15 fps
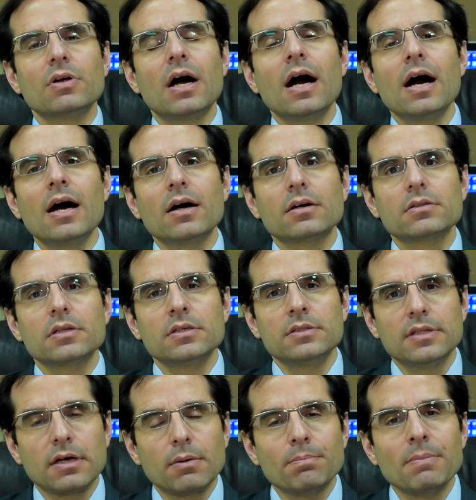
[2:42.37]
heart and
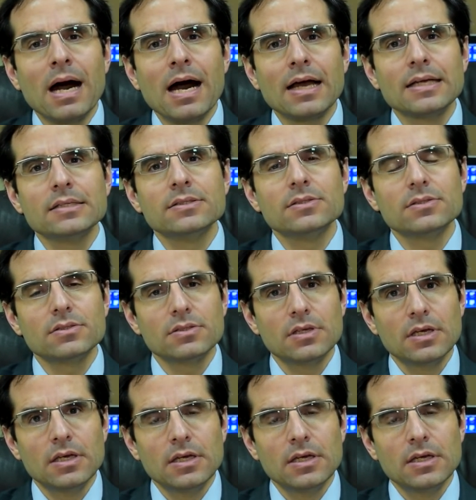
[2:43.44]
their minds.